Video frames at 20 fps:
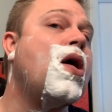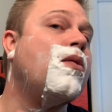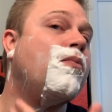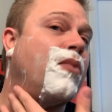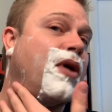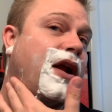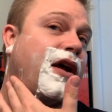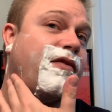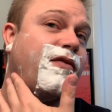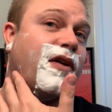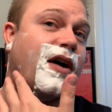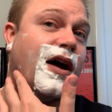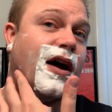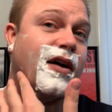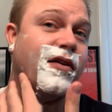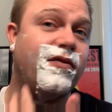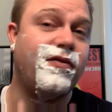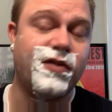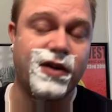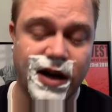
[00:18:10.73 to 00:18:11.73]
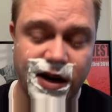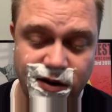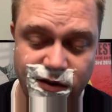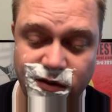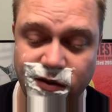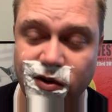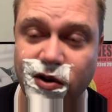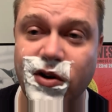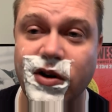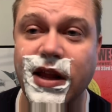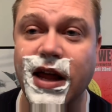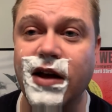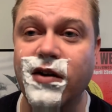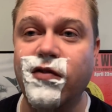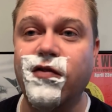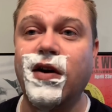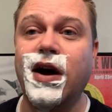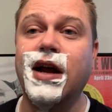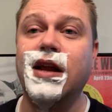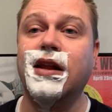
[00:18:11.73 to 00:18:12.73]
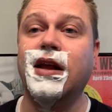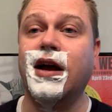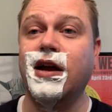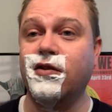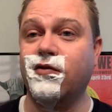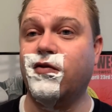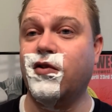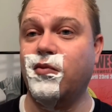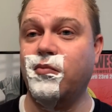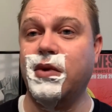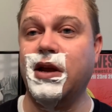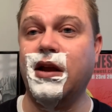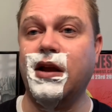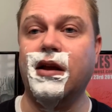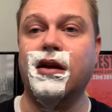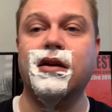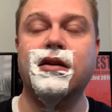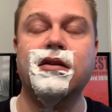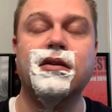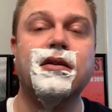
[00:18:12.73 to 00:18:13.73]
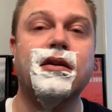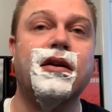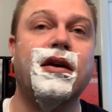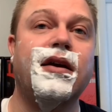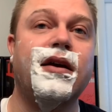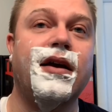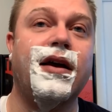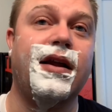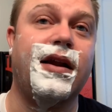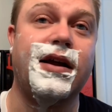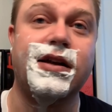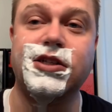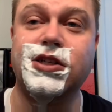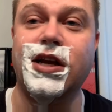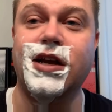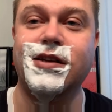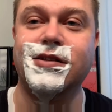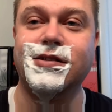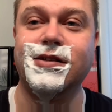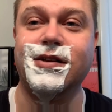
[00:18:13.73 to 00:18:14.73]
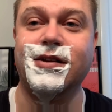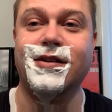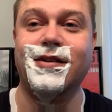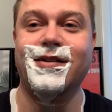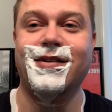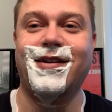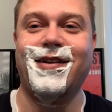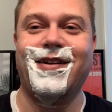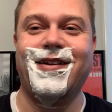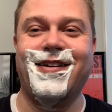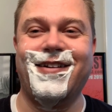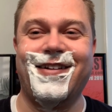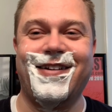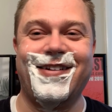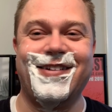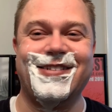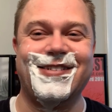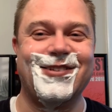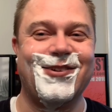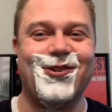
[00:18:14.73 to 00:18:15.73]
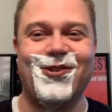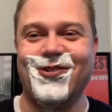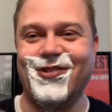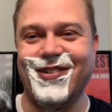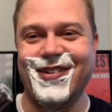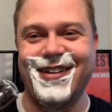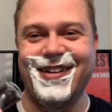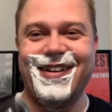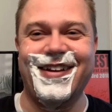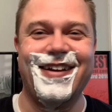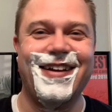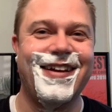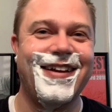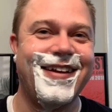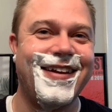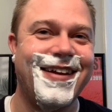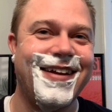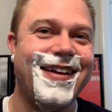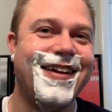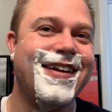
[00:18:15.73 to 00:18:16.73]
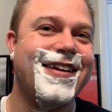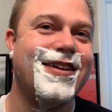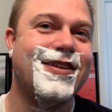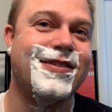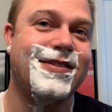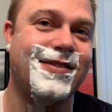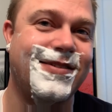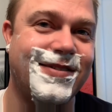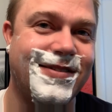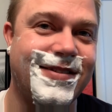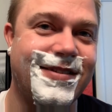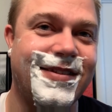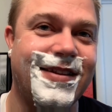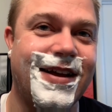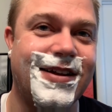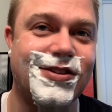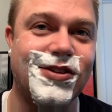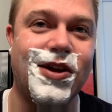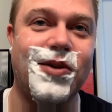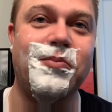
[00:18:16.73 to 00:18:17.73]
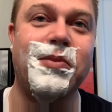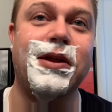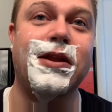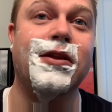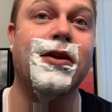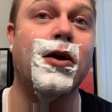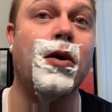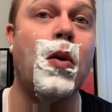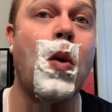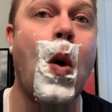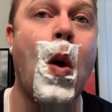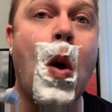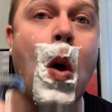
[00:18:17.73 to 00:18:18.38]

but I've kind of learned that fine line for me, and I chase it. So that's on me though.